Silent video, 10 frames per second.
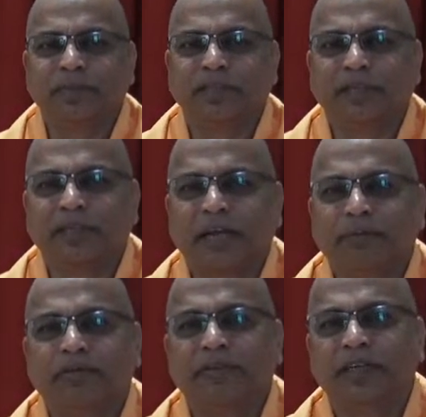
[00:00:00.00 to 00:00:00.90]
That
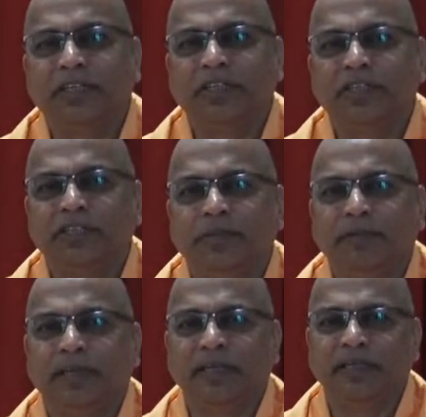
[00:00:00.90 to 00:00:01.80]
type of relationship
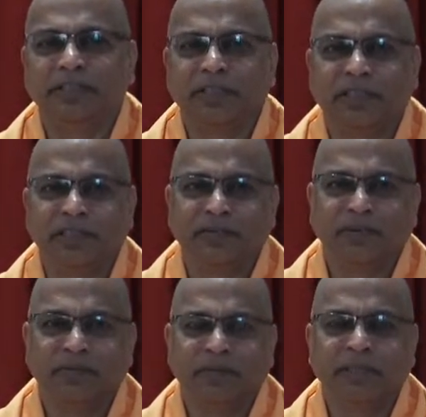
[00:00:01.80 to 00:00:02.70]
and understanding
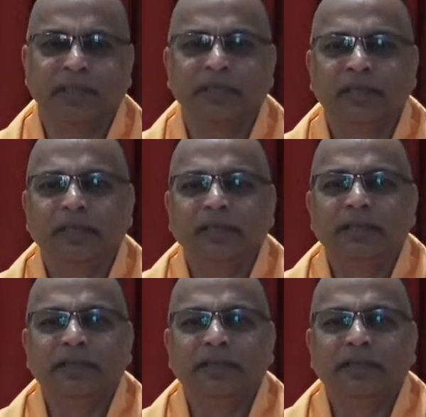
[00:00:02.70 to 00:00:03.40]
will be there.